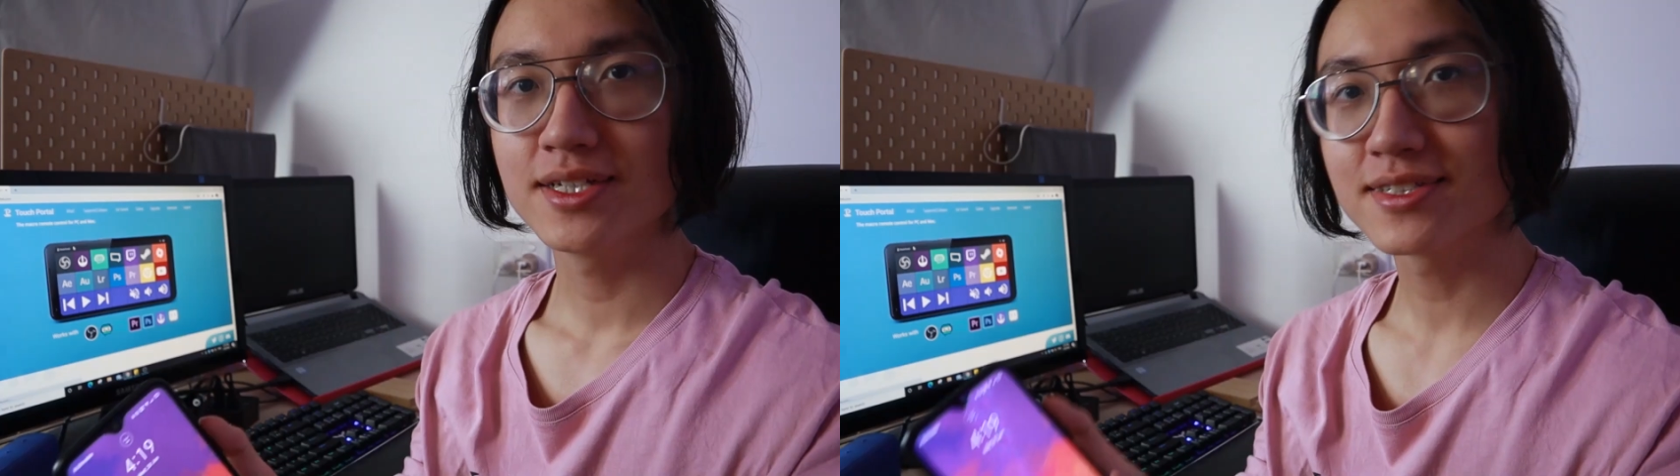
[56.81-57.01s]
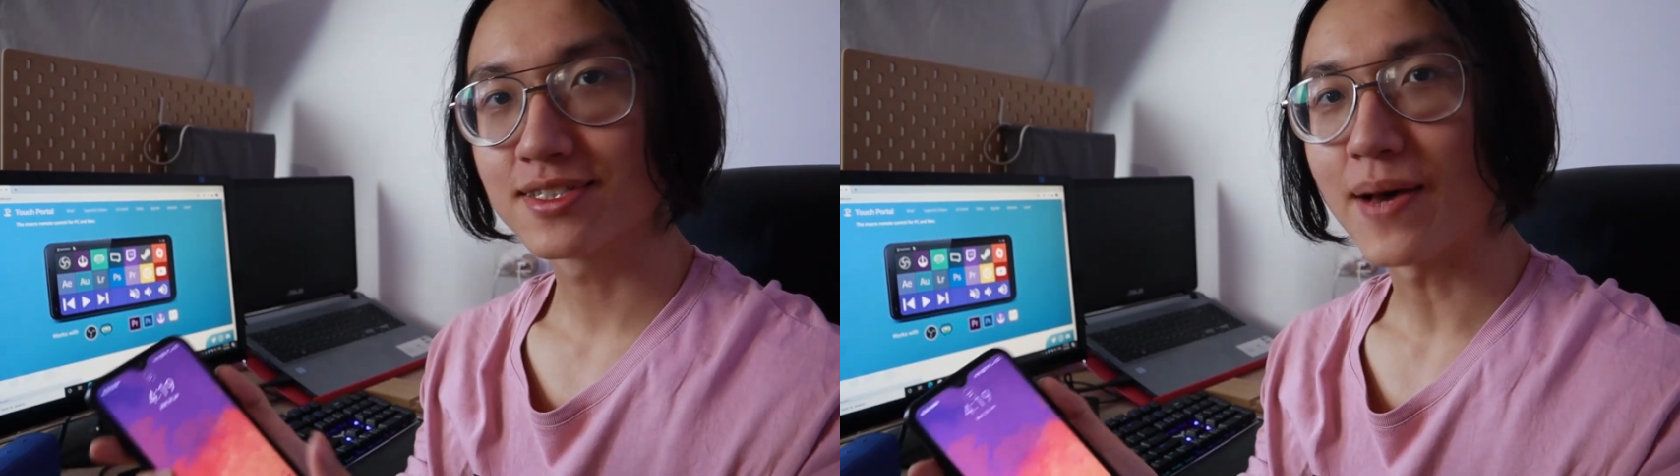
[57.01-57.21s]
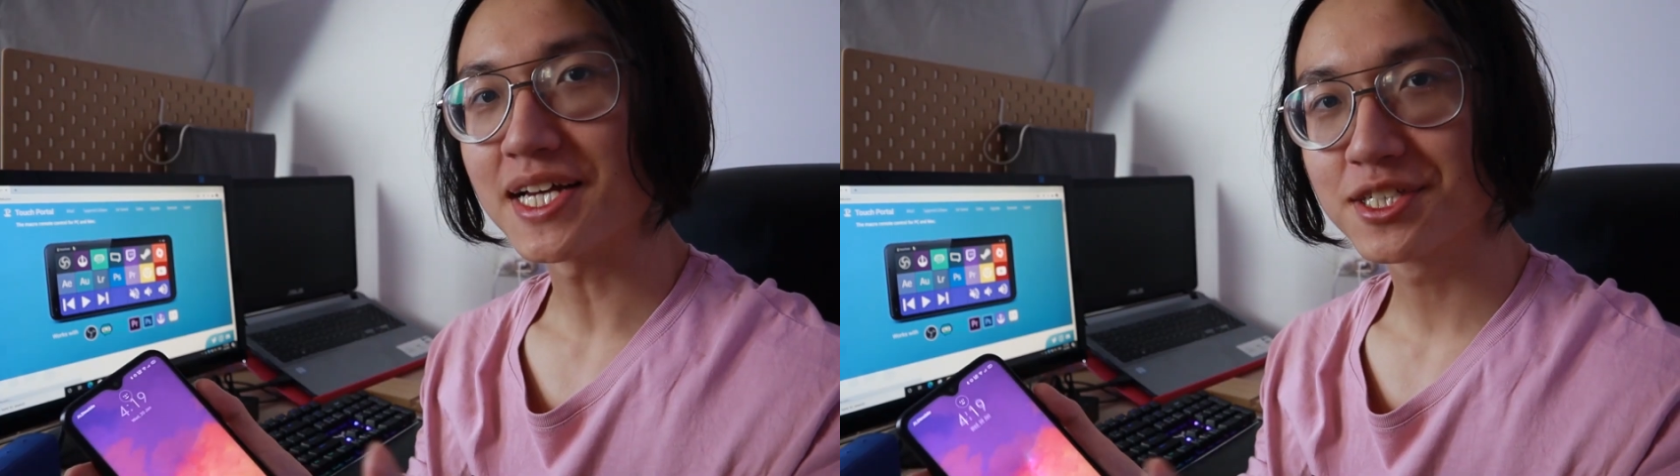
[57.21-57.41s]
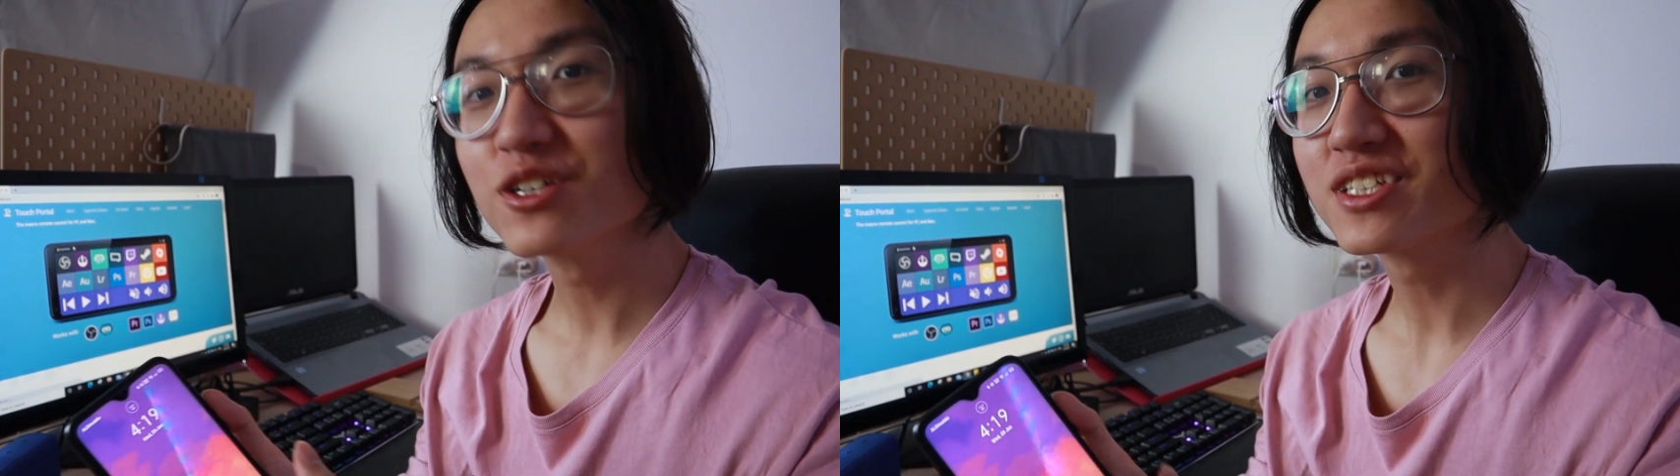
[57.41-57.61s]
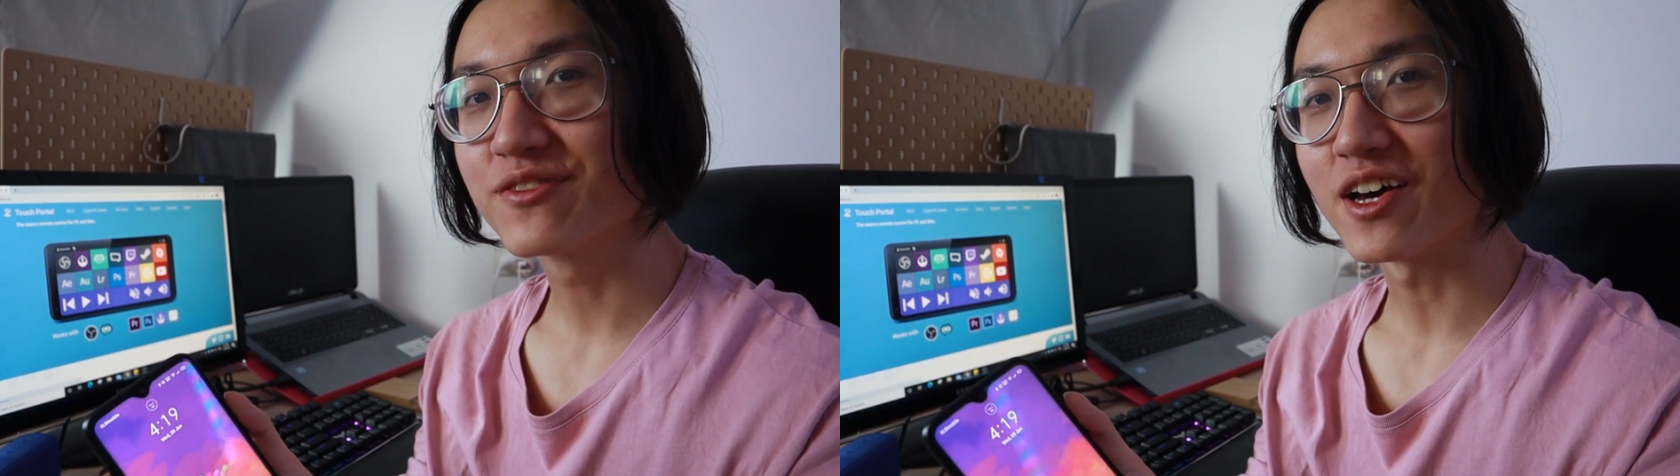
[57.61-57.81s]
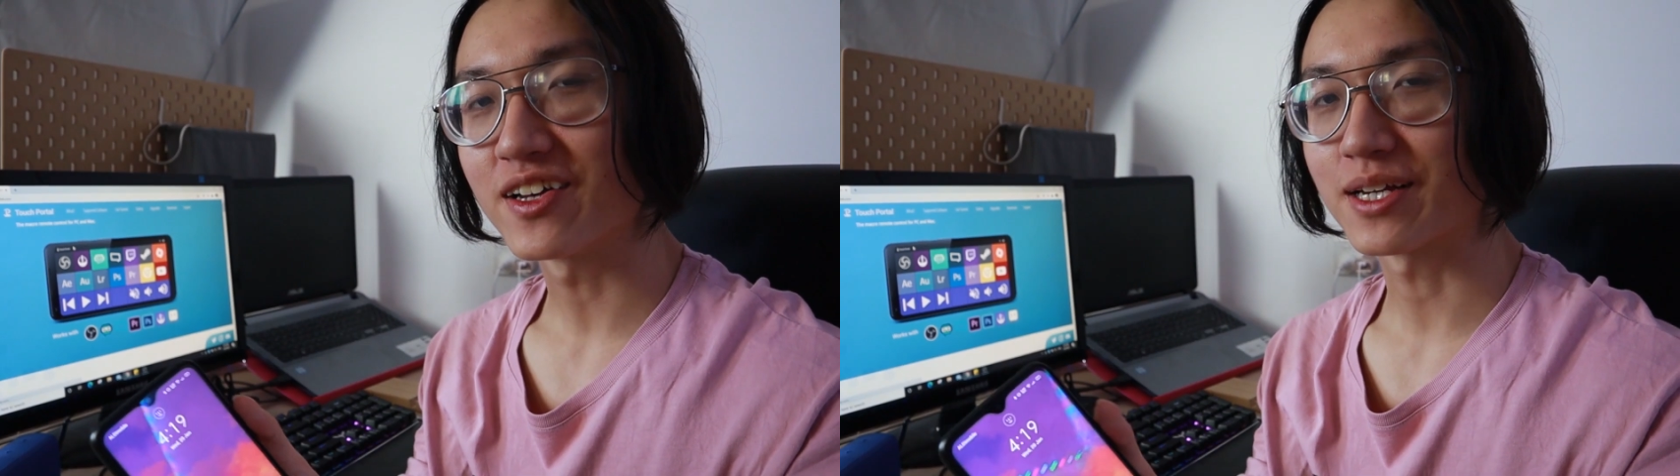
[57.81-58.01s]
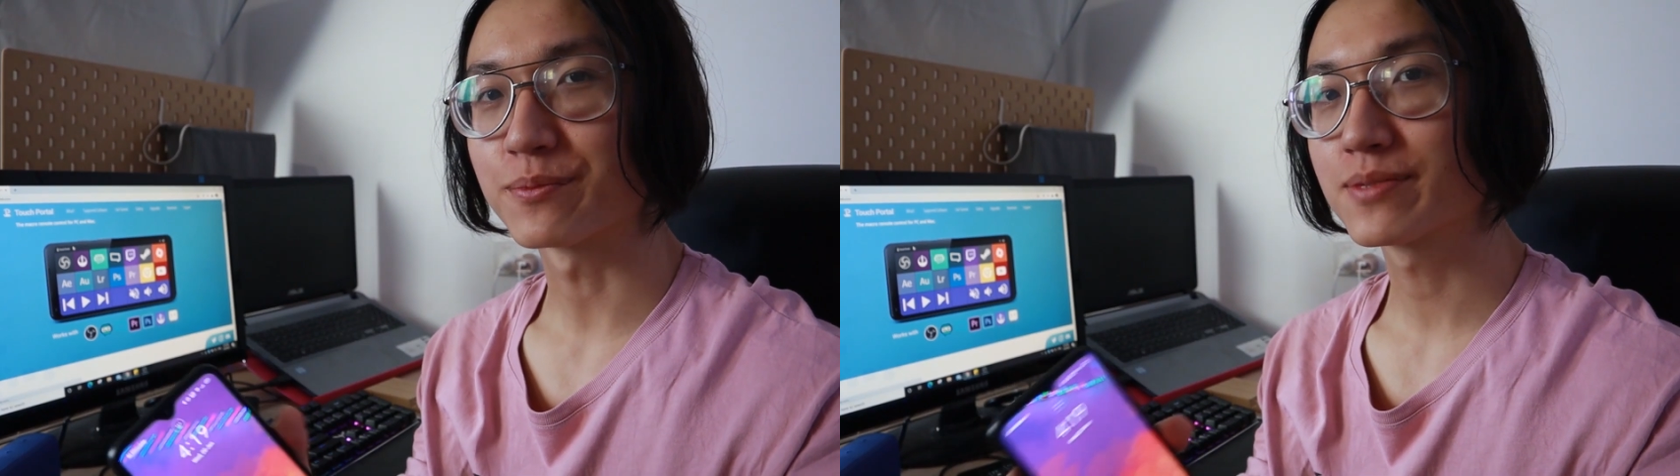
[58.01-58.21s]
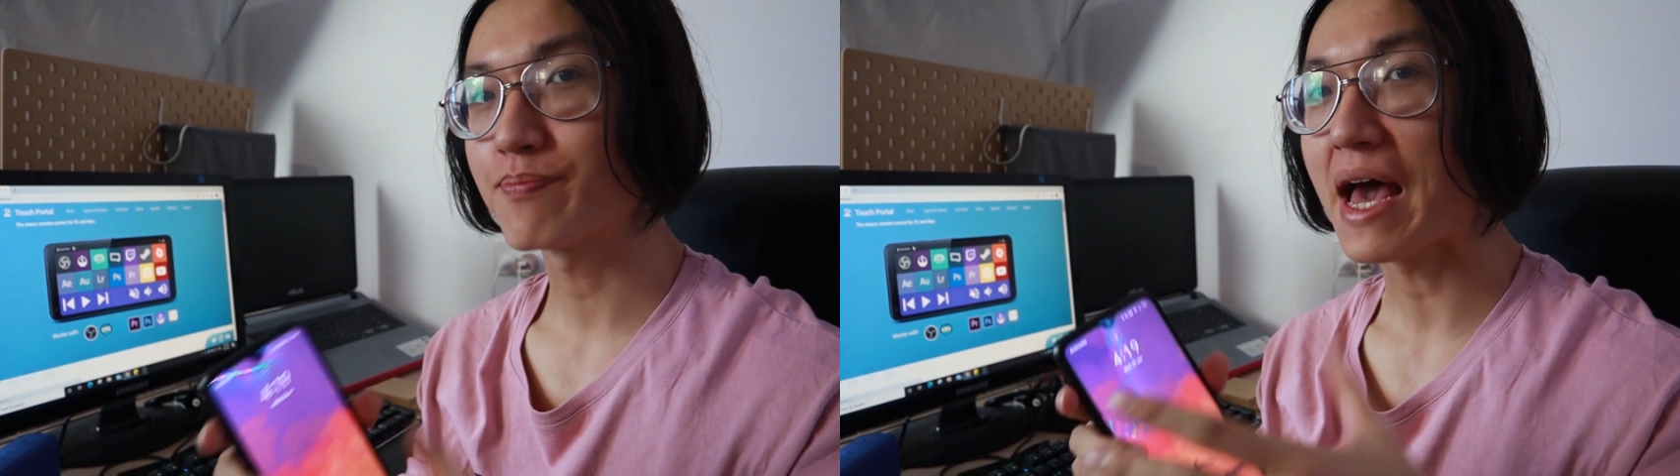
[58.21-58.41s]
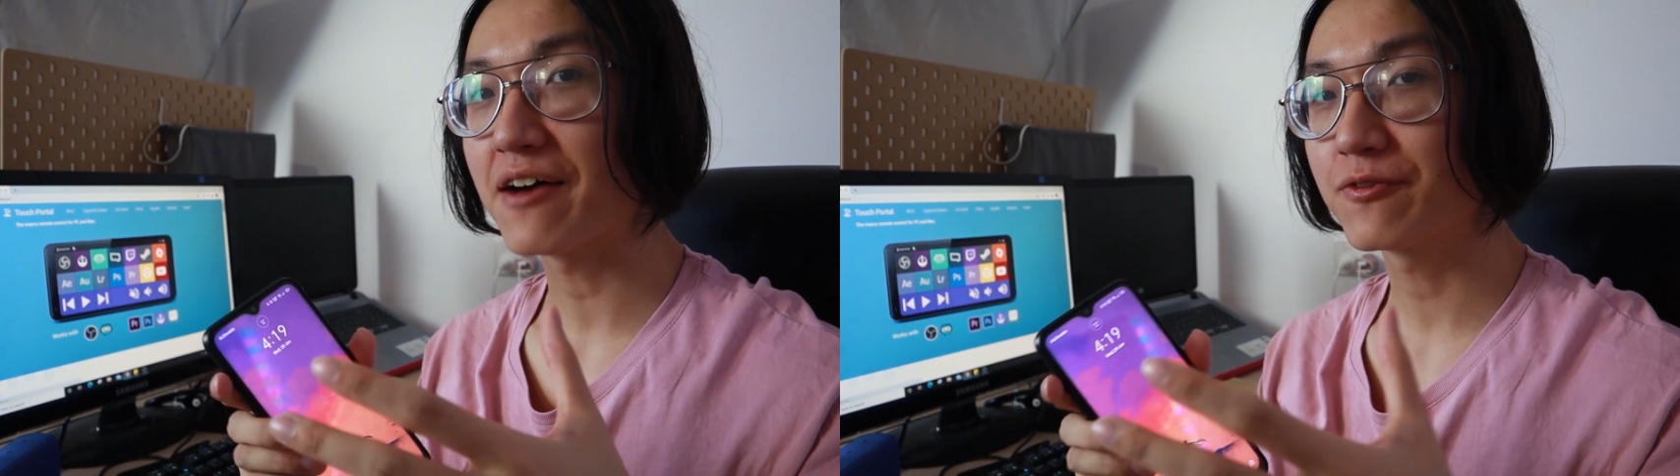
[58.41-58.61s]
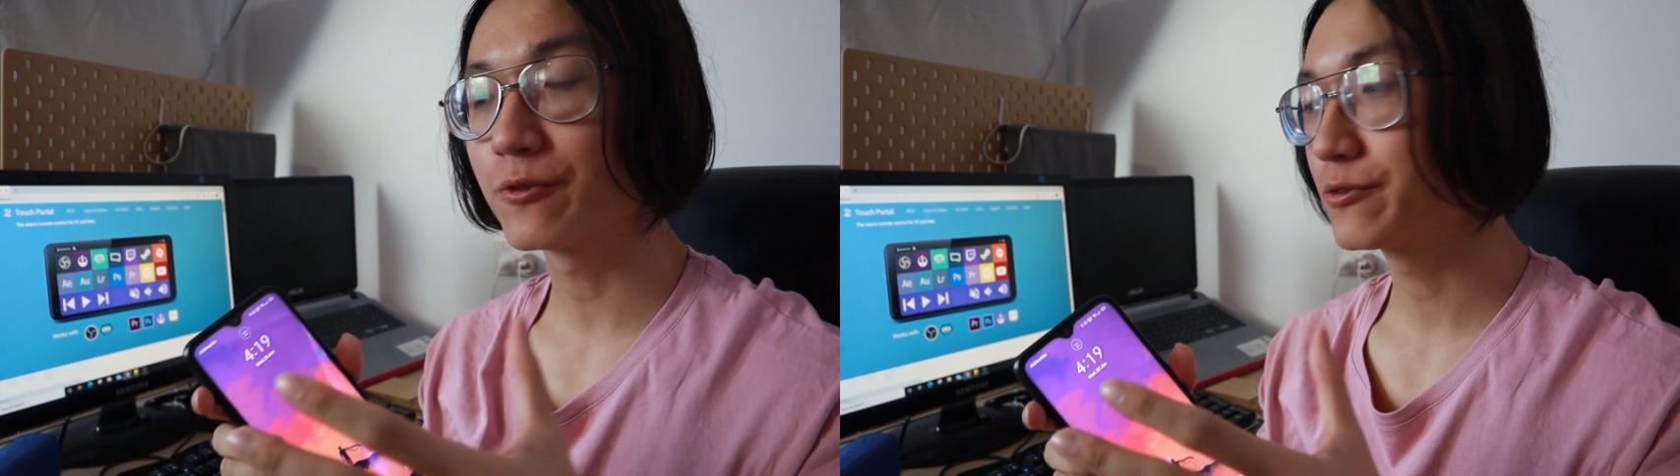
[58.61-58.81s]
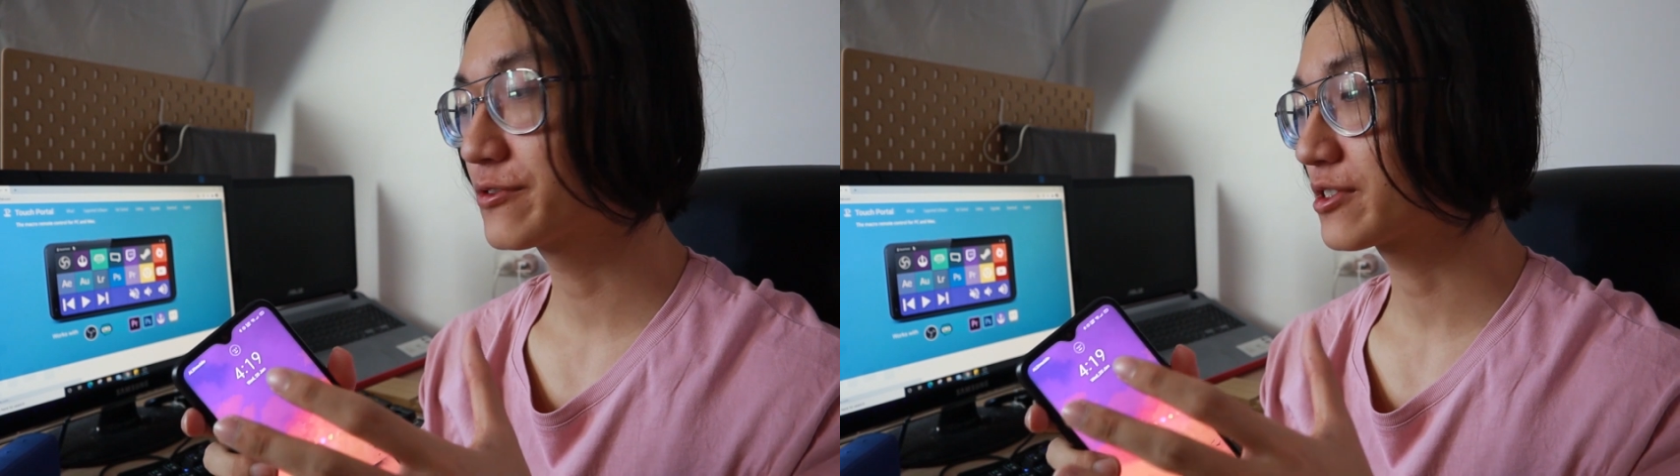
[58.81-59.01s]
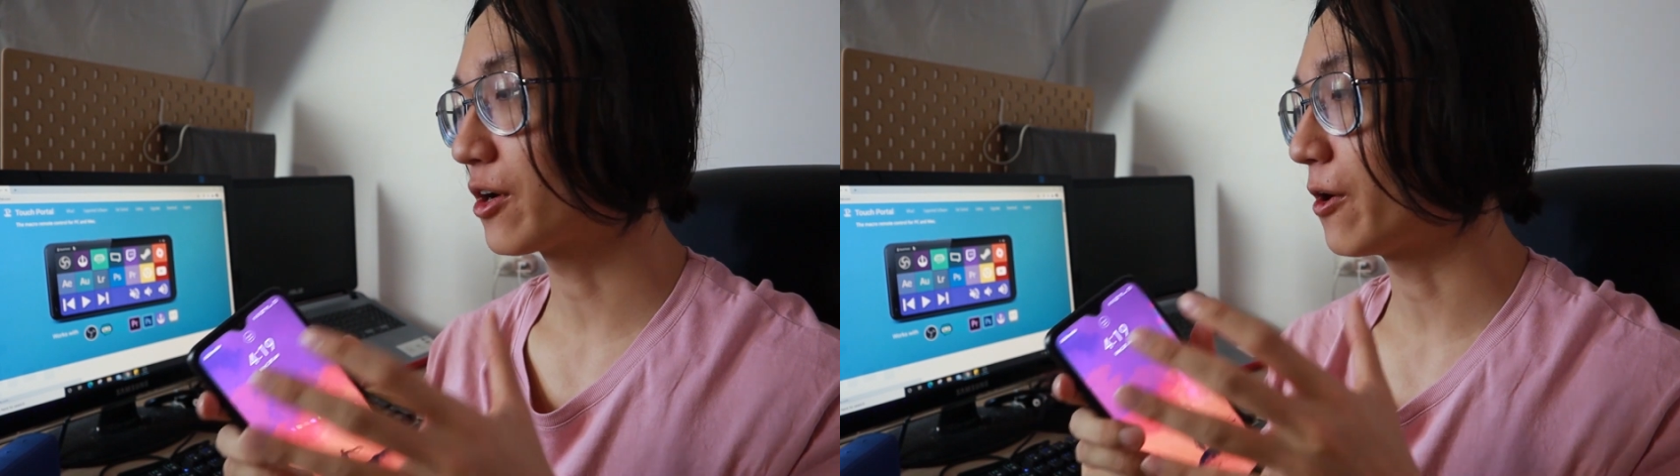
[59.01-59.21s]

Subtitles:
This is best used if you have some spare phones